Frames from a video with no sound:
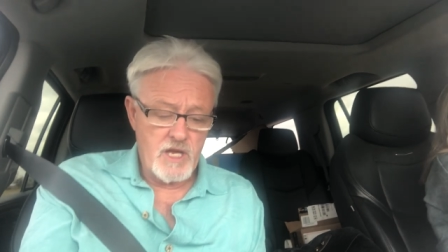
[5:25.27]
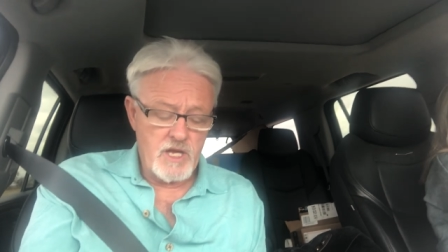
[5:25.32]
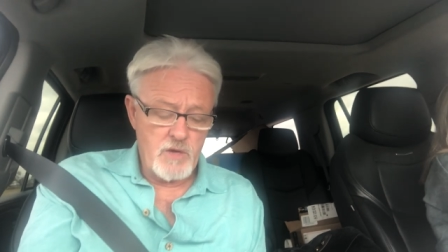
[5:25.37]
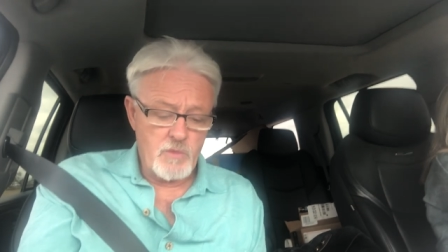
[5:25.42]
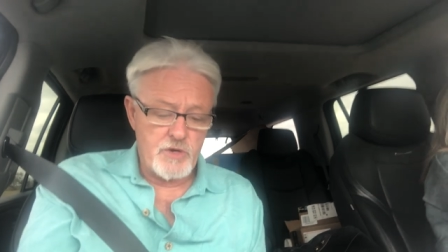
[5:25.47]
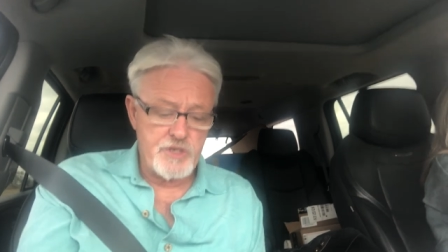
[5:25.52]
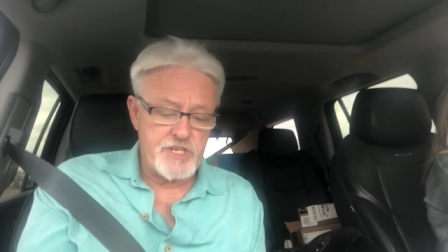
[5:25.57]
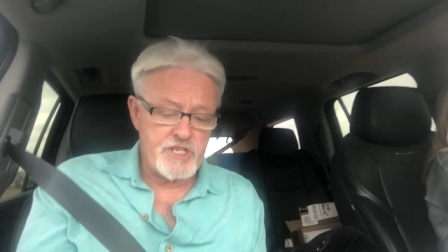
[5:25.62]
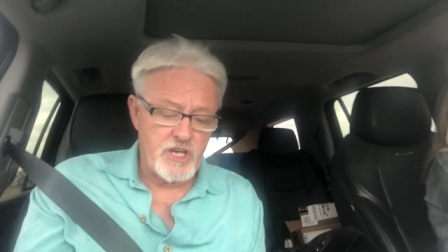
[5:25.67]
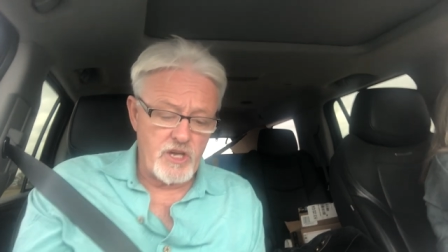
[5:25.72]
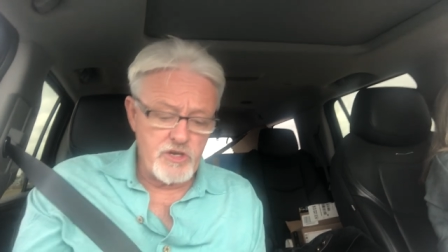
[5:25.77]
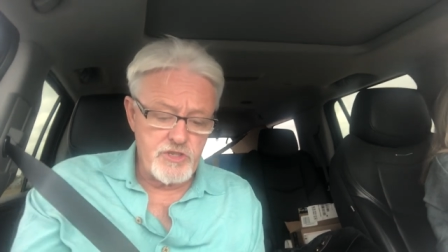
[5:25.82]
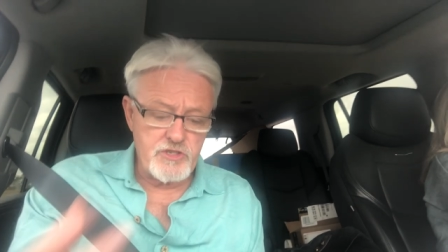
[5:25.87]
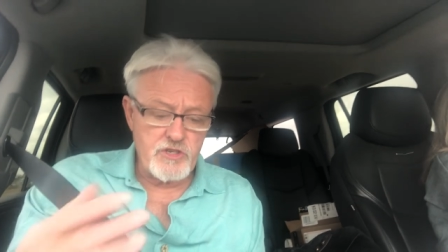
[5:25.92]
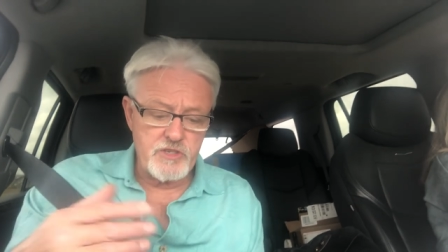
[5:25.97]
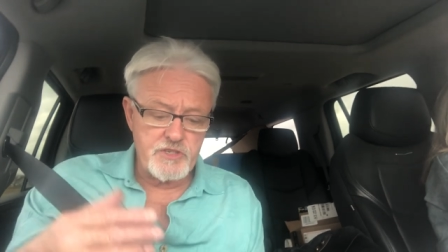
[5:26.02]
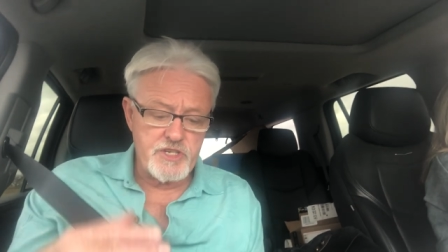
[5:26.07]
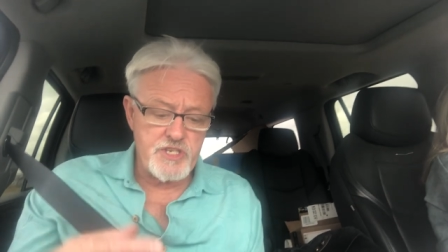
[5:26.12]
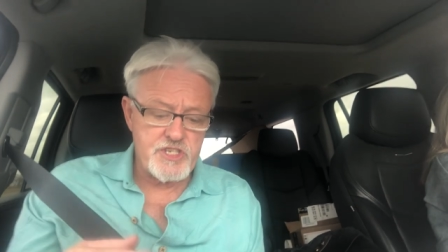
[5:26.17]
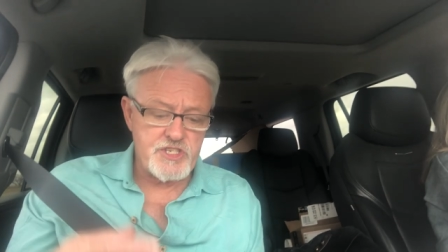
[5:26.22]
Well, she goes
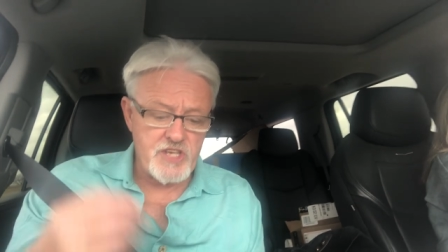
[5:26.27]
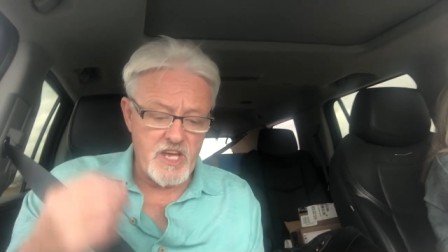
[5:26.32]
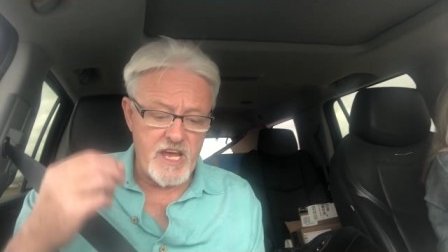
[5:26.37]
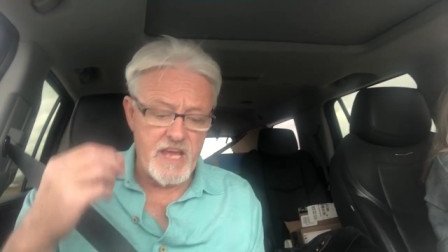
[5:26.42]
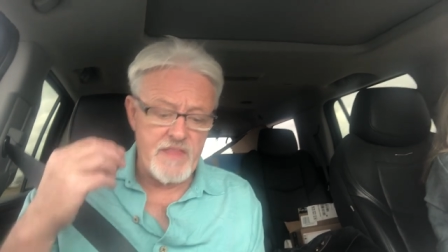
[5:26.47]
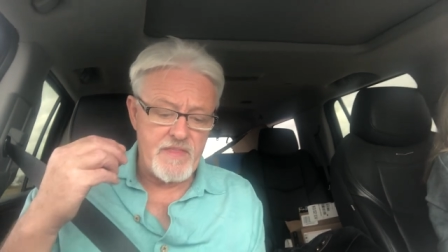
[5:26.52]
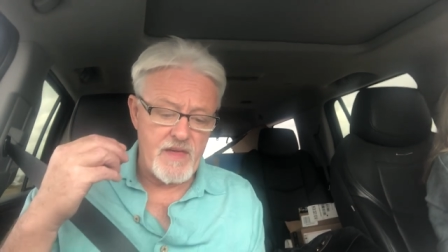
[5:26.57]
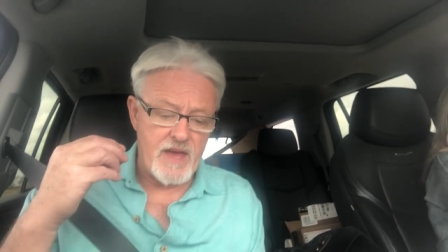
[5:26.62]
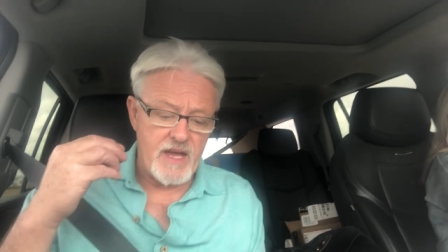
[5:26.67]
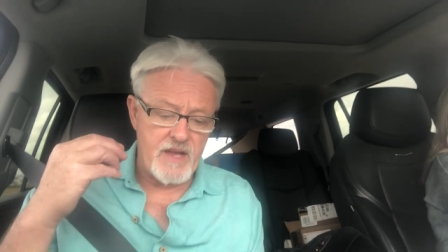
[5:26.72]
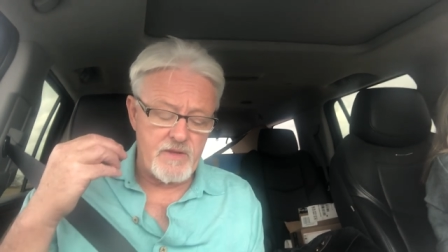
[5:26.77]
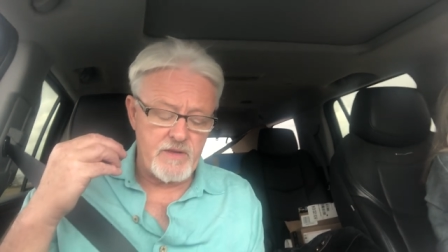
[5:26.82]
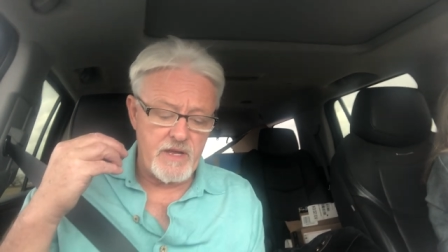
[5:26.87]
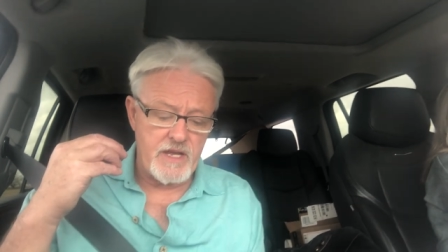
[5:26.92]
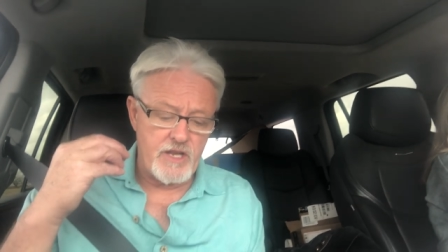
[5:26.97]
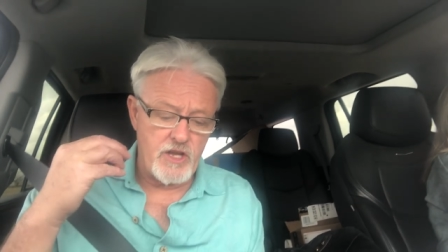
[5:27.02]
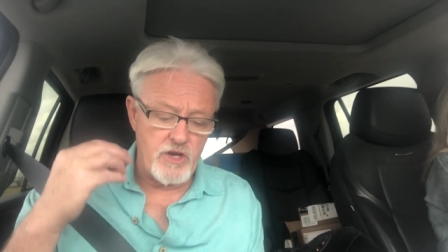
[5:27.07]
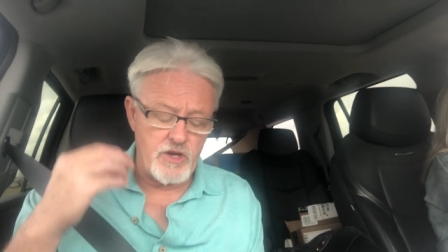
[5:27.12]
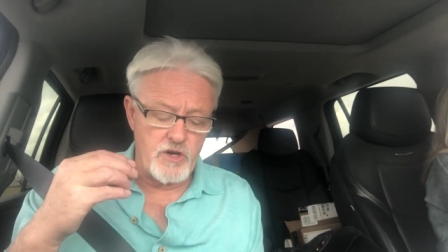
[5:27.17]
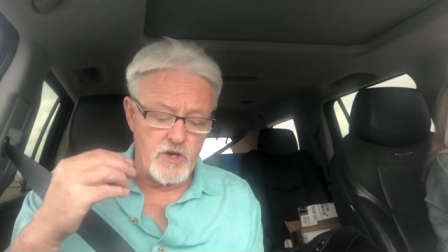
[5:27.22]
on to say that,
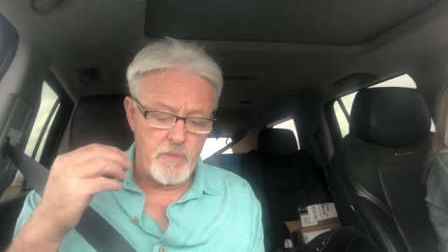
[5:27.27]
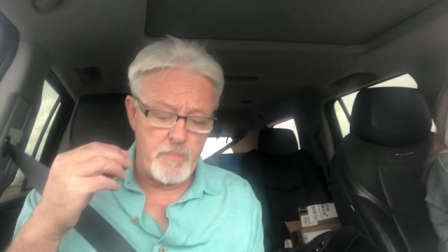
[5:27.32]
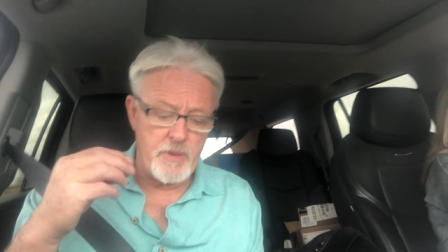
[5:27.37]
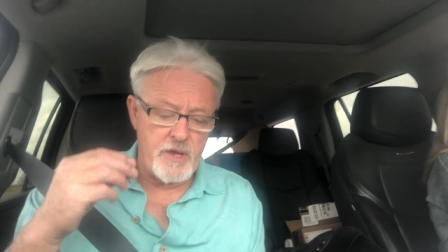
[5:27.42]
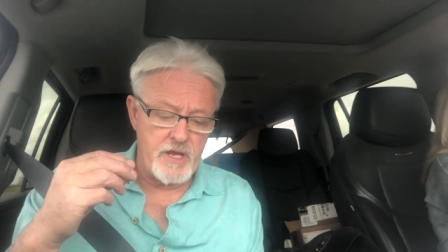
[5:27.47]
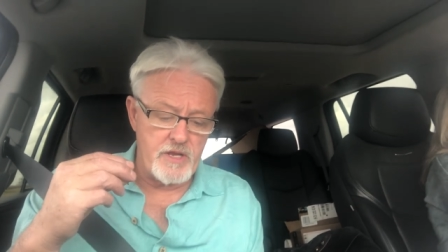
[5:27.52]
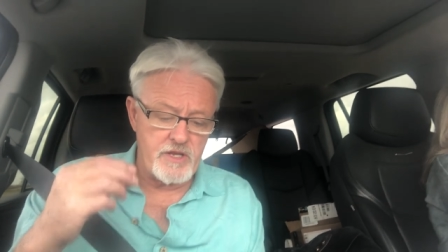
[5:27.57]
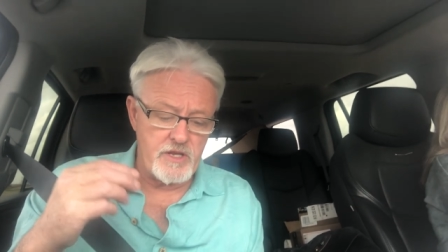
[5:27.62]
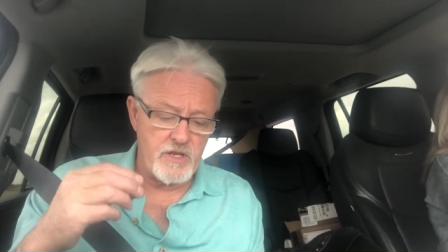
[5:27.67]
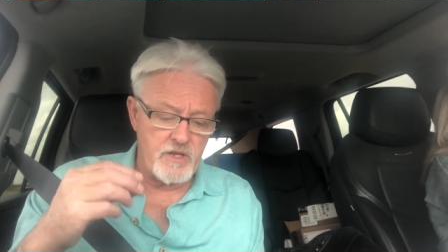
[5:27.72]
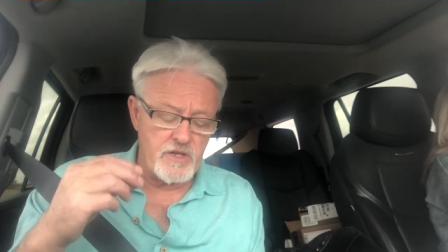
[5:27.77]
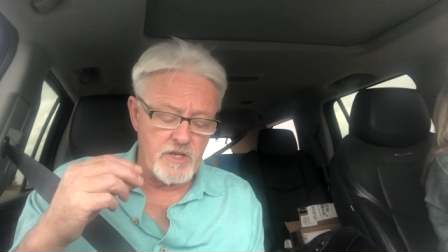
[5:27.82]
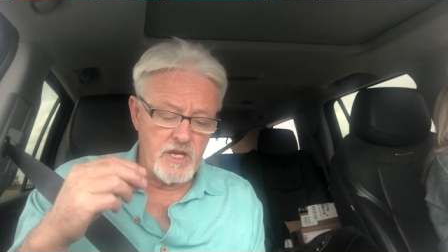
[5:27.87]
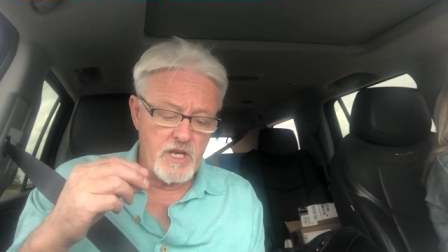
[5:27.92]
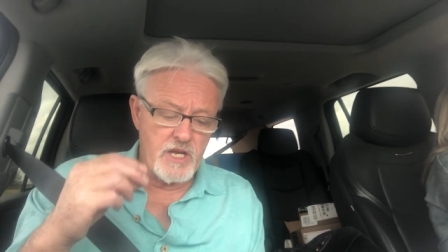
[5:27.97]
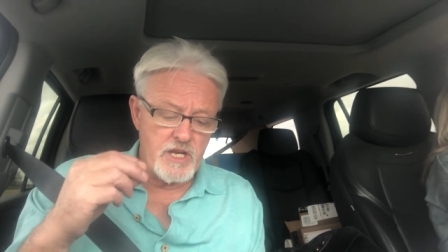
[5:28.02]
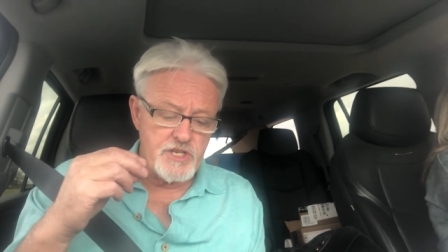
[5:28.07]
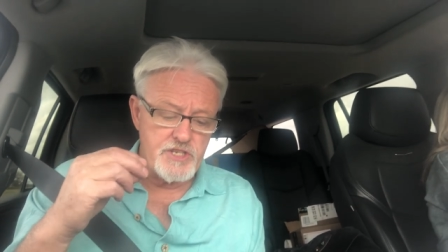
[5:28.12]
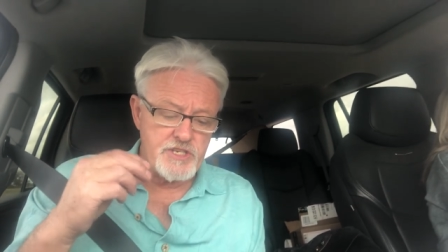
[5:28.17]
in her opinion,